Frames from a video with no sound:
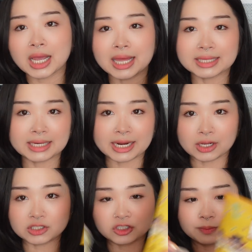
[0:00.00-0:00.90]
And then I
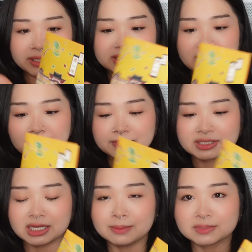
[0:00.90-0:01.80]
also picked up
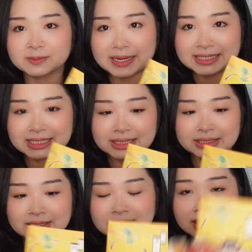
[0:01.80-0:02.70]
some spices.